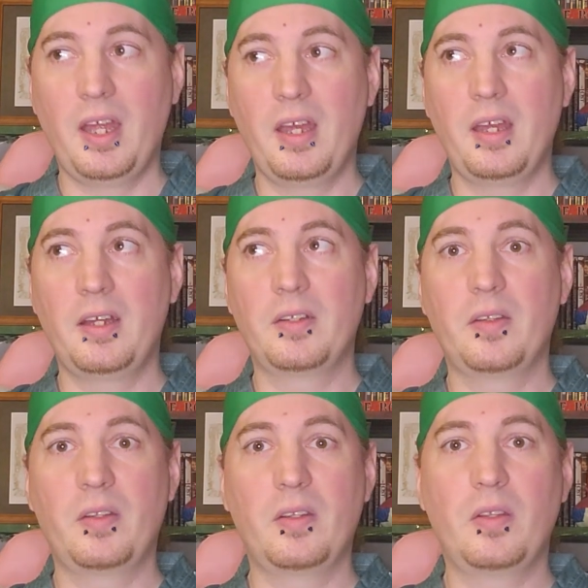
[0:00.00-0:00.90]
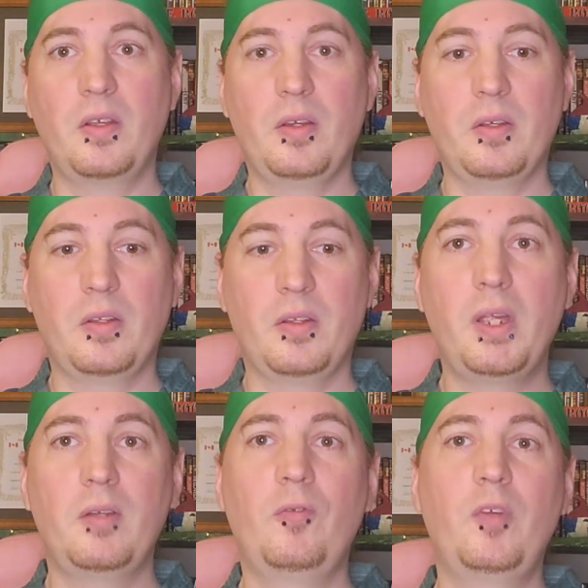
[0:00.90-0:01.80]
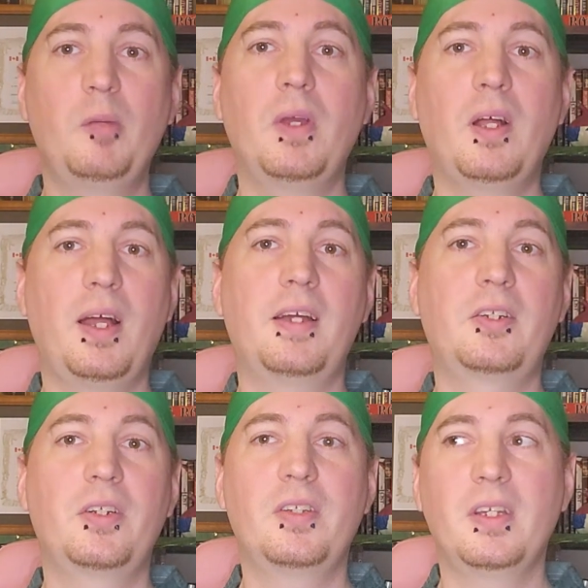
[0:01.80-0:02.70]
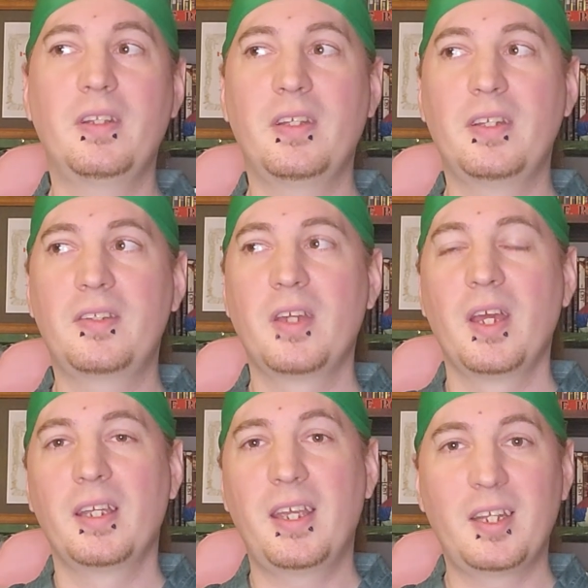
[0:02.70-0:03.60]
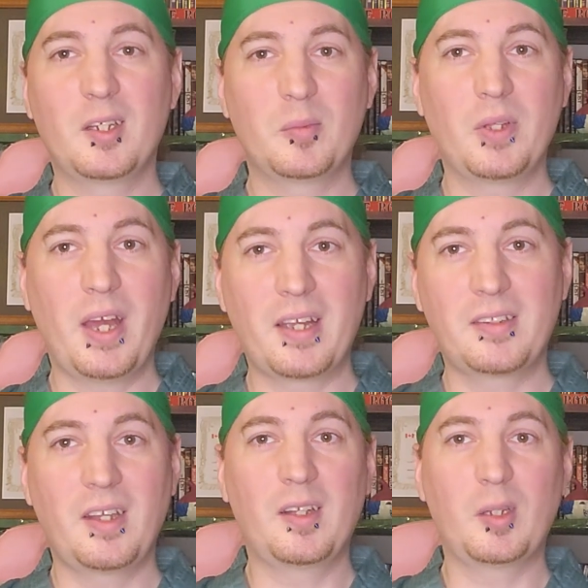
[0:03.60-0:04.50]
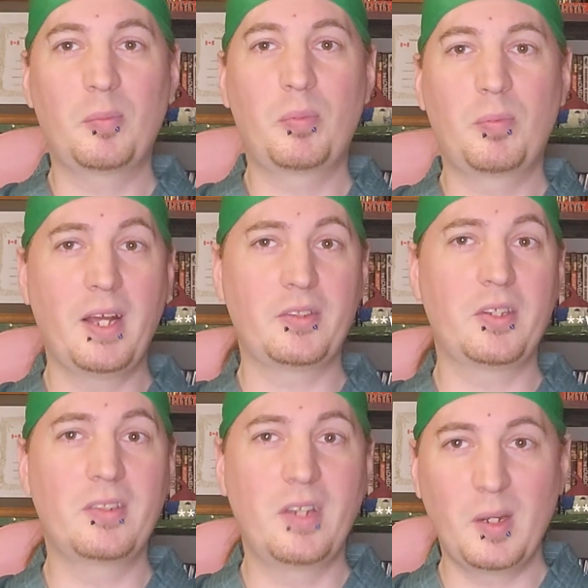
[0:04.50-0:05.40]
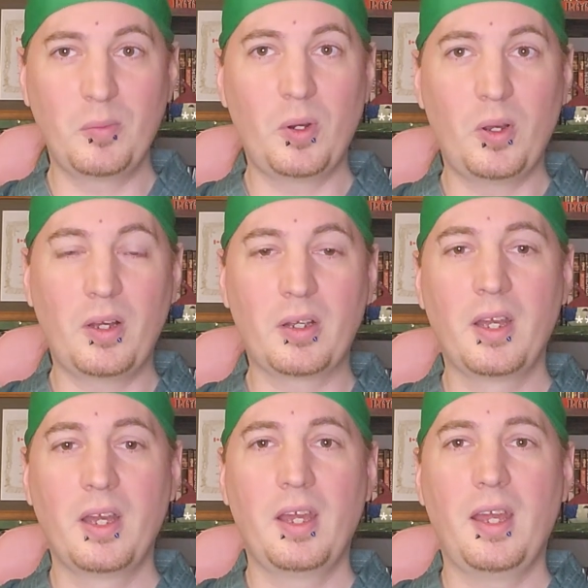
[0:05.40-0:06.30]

and the main female actress in this getting him to accidentally pronounce his name wrong,